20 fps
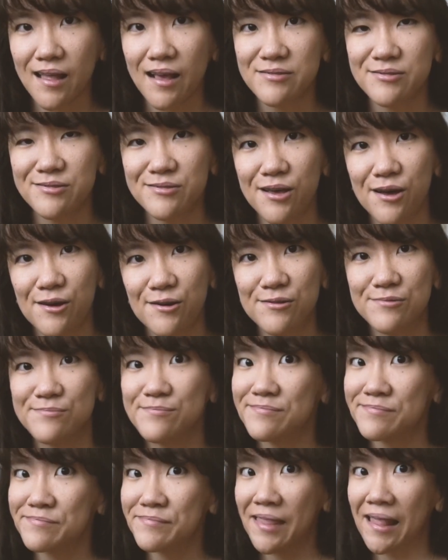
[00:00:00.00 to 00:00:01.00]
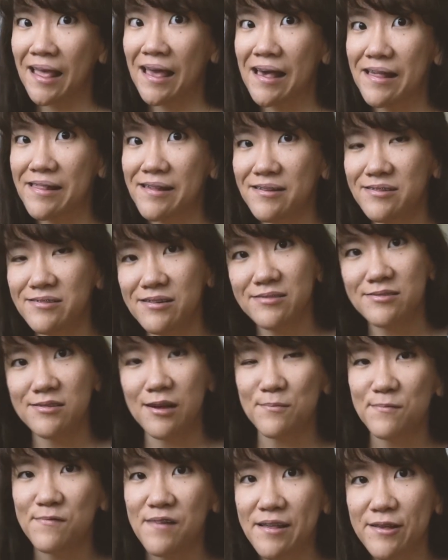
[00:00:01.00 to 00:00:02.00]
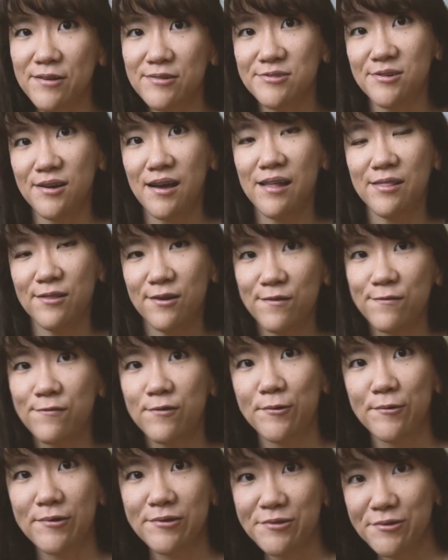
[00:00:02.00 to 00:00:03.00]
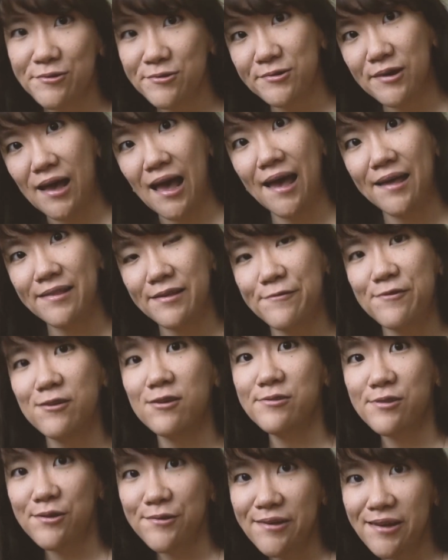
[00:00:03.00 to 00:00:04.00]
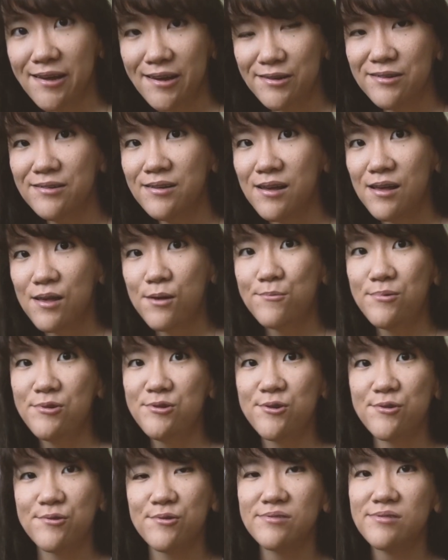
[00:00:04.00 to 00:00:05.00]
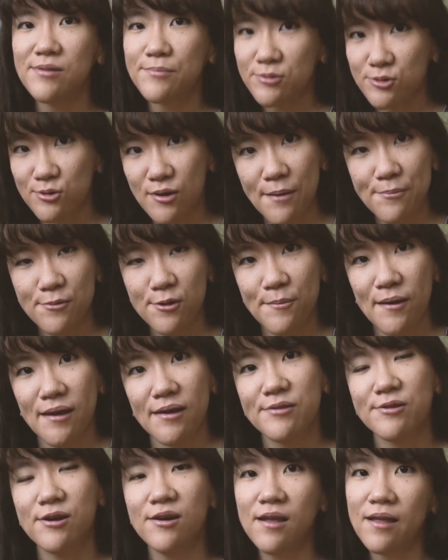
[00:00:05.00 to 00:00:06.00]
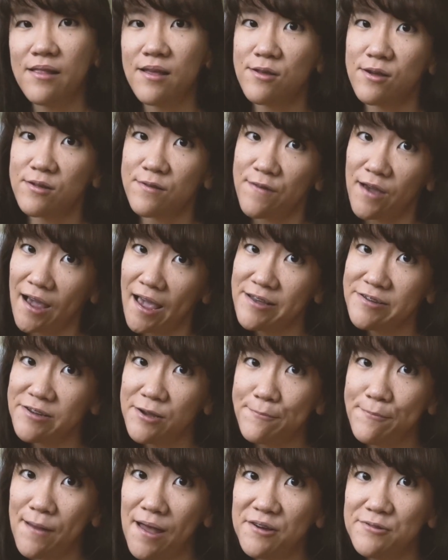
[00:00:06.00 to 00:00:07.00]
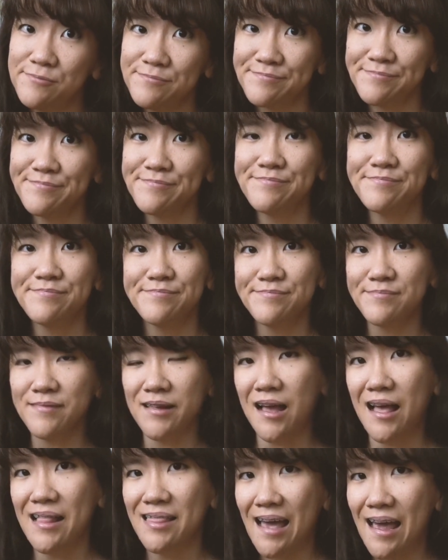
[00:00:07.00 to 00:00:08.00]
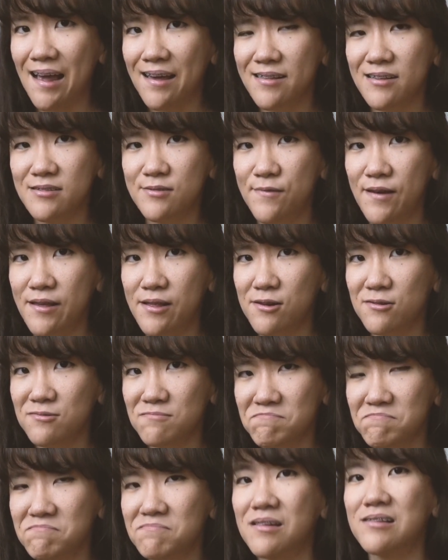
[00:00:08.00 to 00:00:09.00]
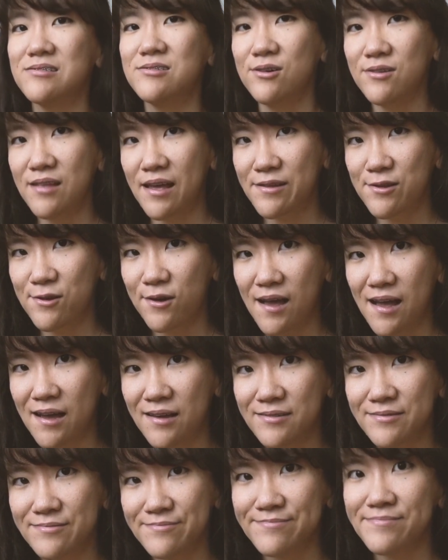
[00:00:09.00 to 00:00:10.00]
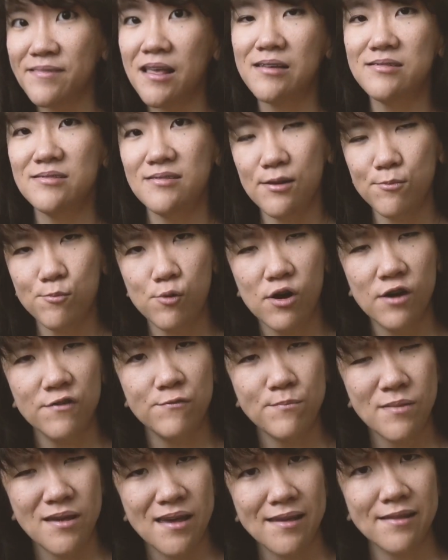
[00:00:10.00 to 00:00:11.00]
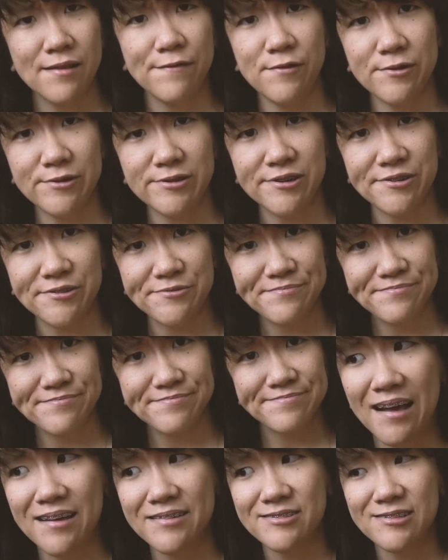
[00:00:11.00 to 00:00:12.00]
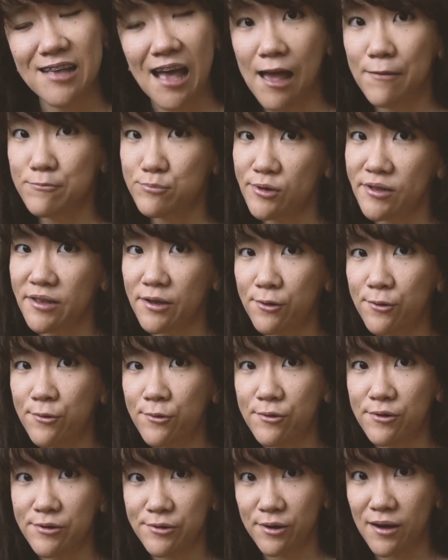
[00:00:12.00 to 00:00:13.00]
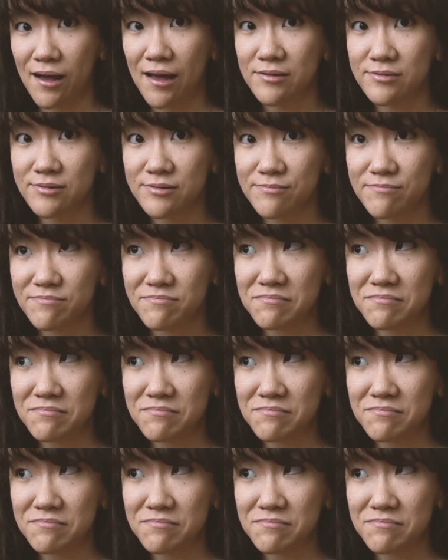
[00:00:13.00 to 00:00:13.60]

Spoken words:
So these are some videos you can look forward to, and if you're new here, be sure to subscribe to me, turn on the notification bell, like this video so that you can see more of me in the future, because I'm pretty cool, you guys.